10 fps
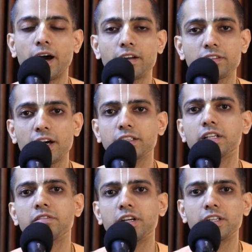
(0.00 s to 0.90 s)
our
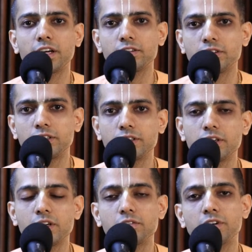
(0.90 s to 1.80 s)
sadhana very nicely.
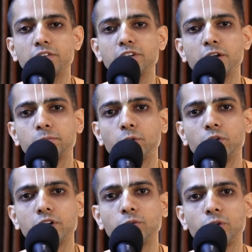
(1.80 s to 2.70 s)
When we are
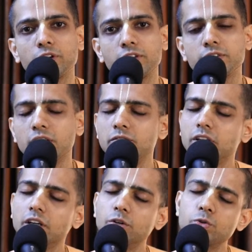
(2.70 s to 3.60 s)
pure devotees, then
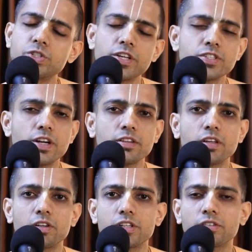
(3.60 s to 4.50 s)
we can do just our
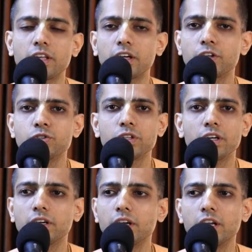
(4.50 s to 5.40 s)
seva, just like
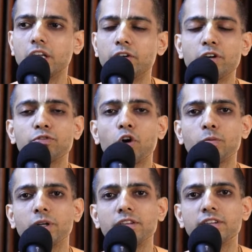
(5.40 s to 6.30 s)
Arjuna never
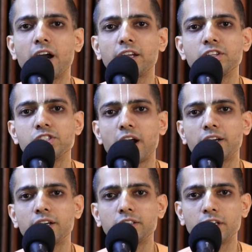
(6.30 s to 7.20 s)
formally sat and
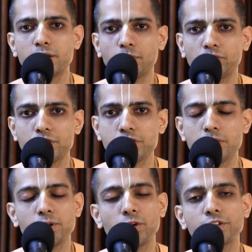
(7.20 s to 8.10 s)
chanted the name of
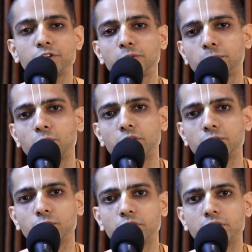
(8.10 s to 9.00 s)
Krishna because he was a pure
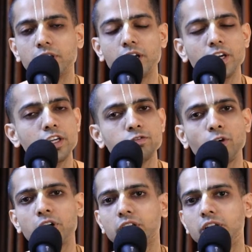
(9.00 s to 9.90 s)
devotee. He
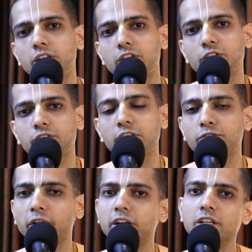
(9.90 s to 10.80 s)
fought continuously,
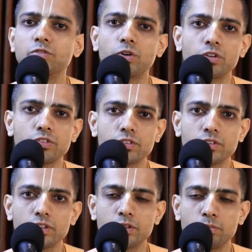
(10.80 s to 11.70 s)
his fighting
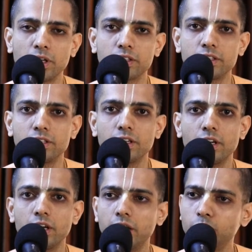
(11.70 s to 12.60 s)
was bhakti.
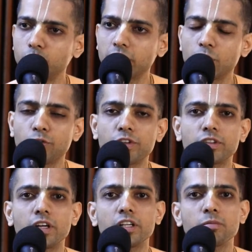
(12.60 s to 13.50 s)
He took care of his
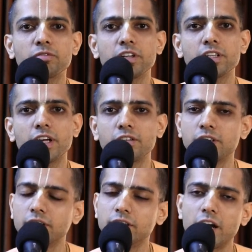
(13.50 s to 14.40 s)
kingdom very
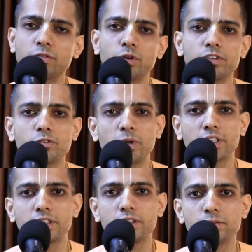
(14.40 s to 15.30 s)
nicely and that was his
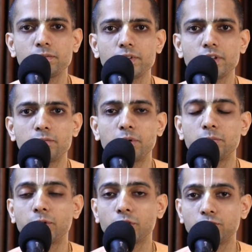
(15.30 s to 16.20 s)
bhakti.
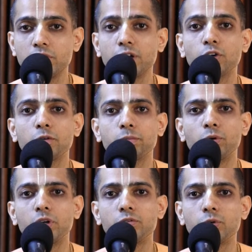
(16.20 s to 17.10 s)
But because we are not
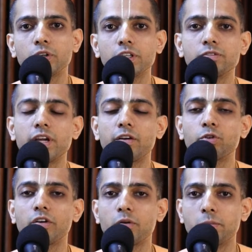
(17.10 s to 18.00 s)
pure devotees, we have
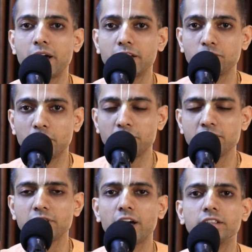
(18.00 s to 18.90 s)
to have a balance
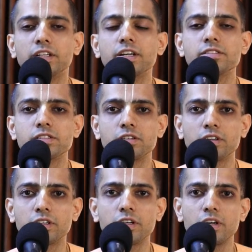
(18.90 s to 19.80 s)
between sadhana and
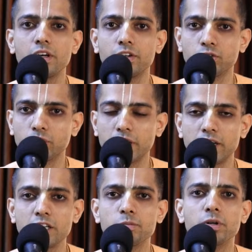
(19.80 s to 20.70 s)
seva. So
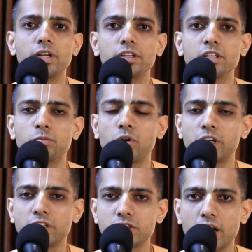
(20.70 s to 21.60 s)
getting up early in the
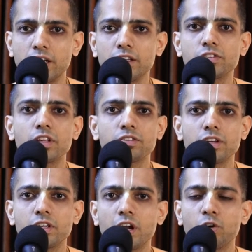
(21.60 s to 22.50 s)
morning, chanting
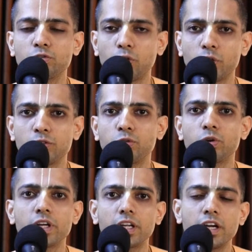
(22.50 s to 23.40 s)
16 rounds, following
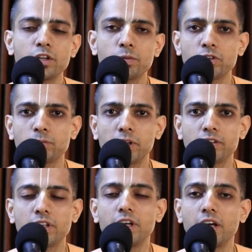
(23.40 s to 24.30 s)
4 regulative
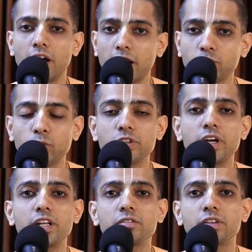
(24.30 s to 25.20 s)
principles,
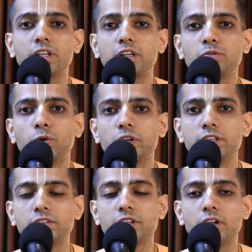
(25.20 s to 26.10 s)
associating with the
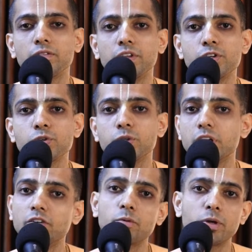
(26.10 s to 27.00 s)
devotees, this should
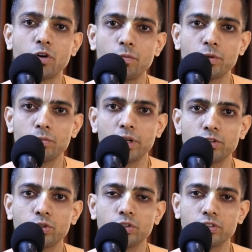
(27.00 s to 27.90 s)
never be
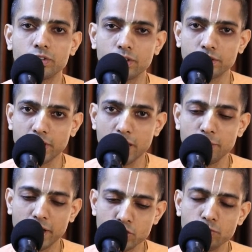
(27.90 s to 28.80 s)
compromised.
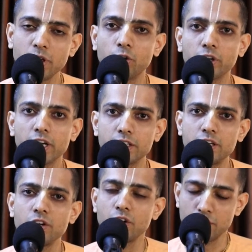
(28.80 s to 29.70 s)
Time has to be allocated